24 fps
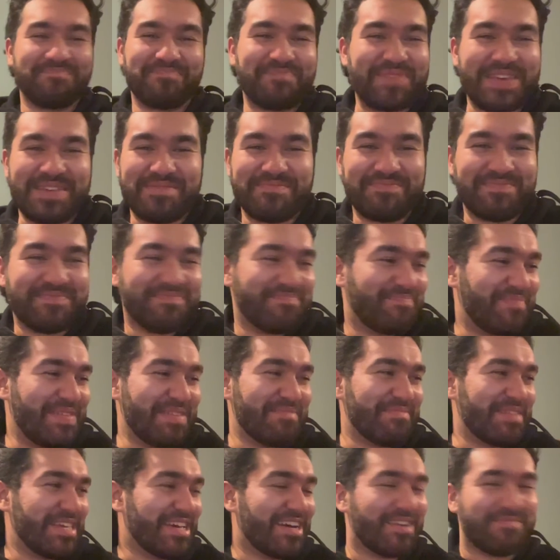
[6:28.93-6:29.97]

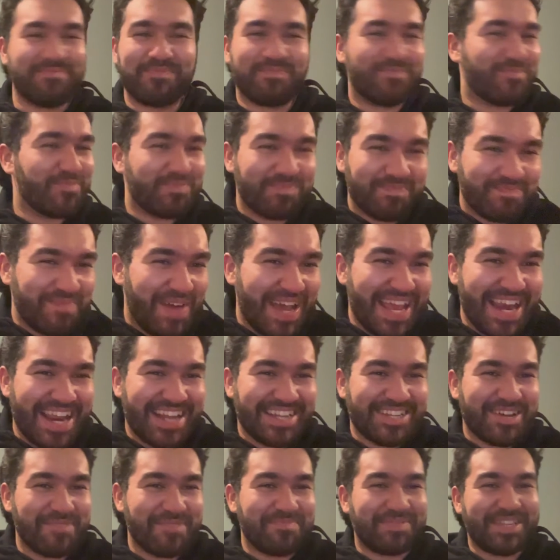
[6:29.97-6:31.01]
Beat me up. Might
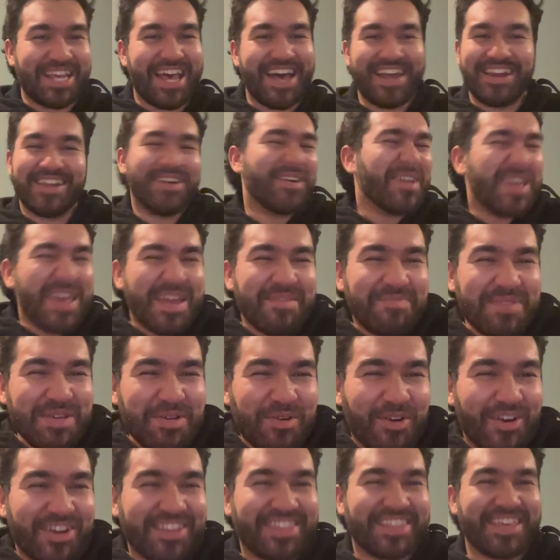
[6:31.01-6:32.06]
end up dead. It'd be
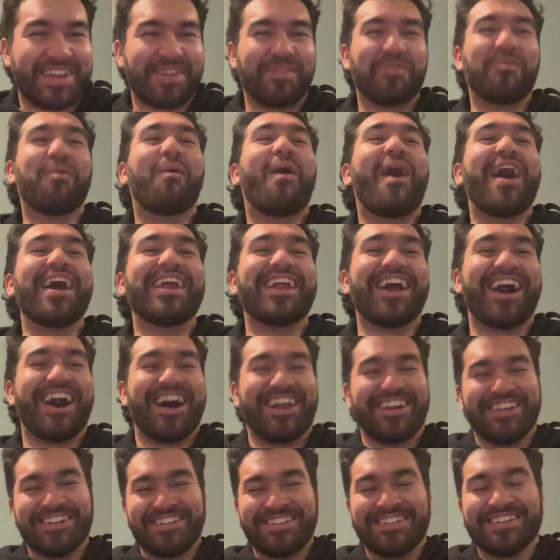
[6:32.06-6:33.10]
worth it. Why
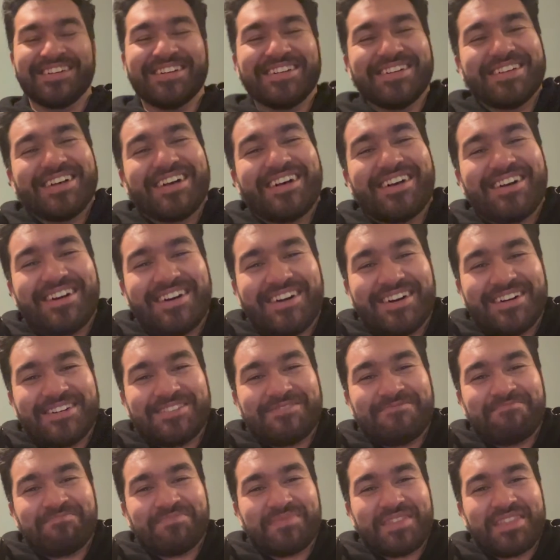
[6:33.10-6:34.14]
not?
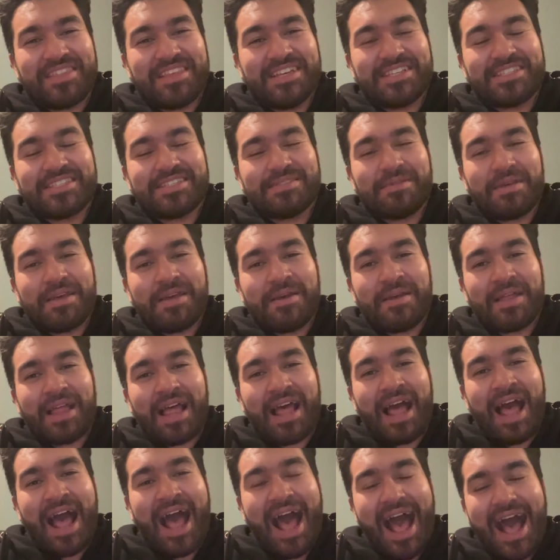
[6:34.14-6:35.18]
This
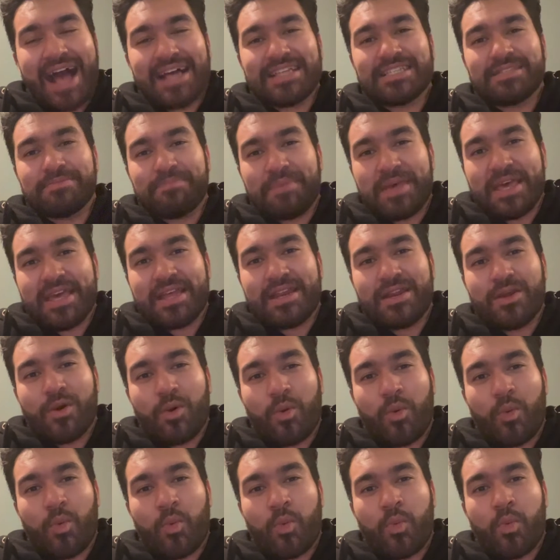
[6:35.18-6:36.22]
has been
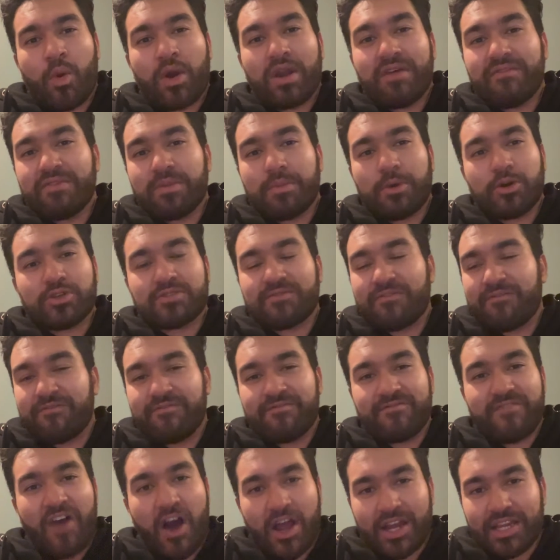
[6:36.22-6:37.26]
one of the most
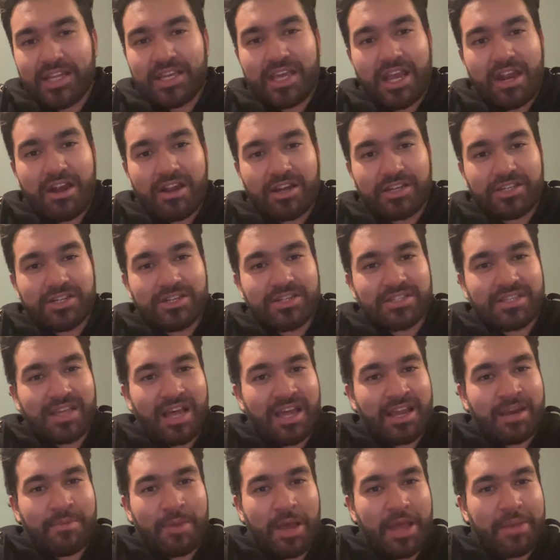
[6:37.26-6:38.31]
fun characters,
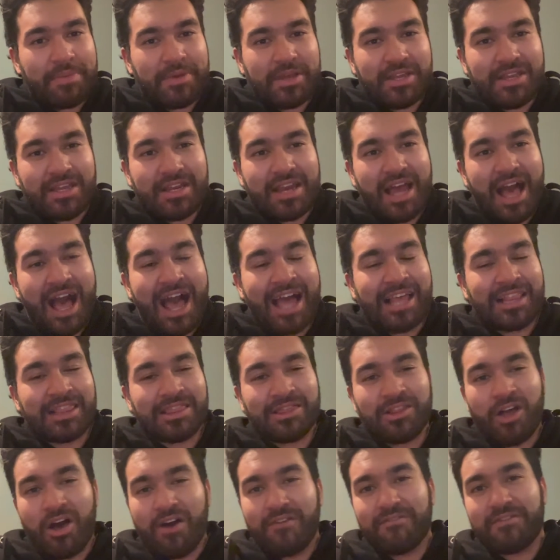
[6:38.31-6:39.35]
in my opinion. I
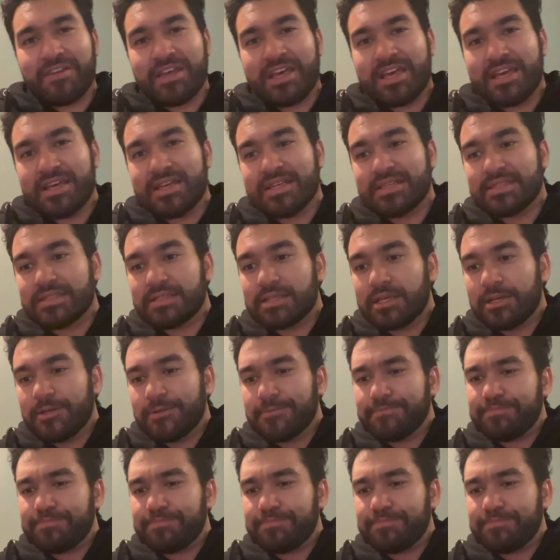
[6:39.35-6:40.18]
love his...